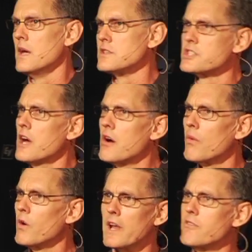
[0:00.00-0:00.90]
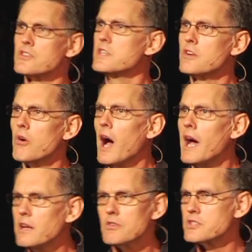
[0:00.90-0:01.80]
And Sarah, whenever she
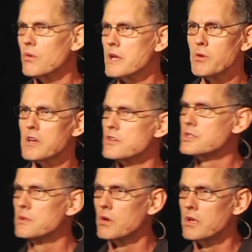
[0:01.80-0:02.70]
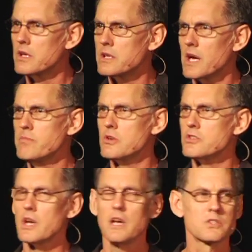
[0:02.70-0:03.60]
cried, it was only because she wanted a diaper
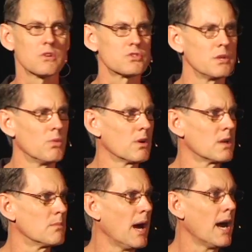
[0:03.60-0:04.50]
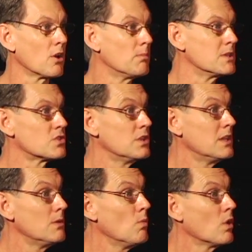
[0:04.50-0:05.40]
changed or she wanted a bottle, but she
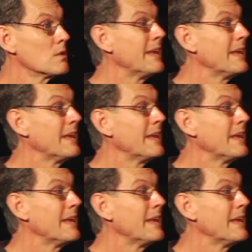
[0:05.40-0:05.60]
didn't want